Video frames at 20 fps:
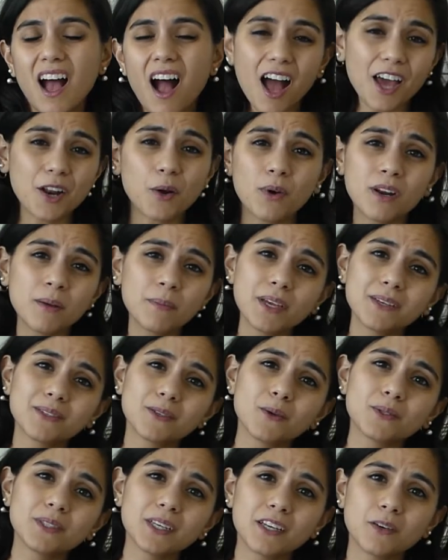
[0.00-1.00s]
I don't want to be
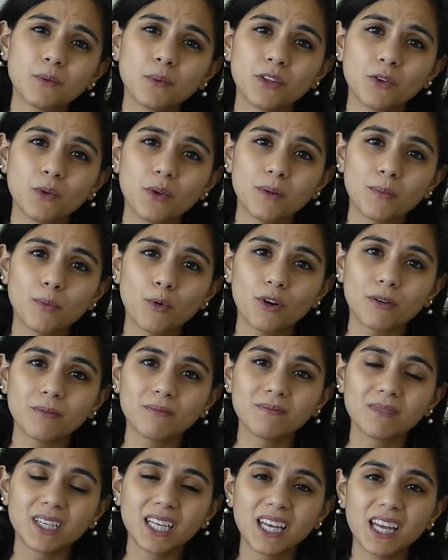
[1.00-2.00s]
associated with you anymore.
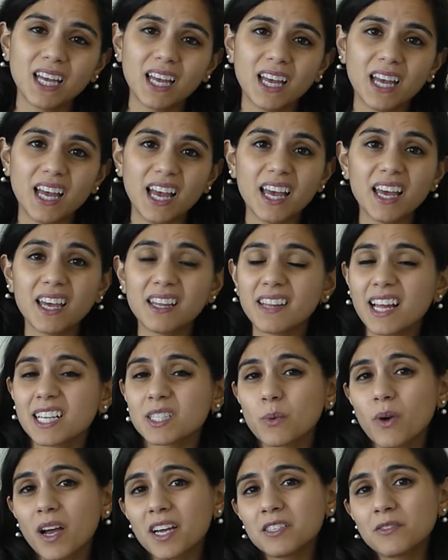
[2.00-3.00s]
And
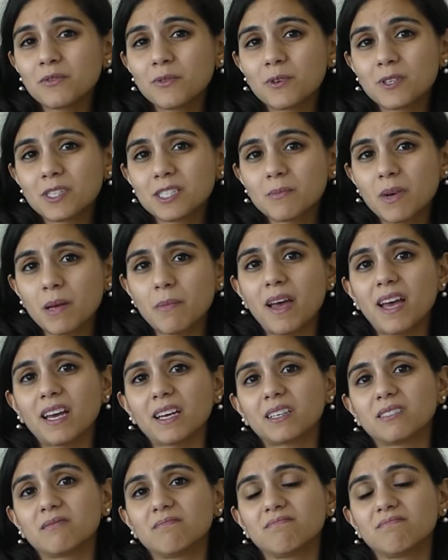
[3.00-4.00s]
that's why I divorced my Mac.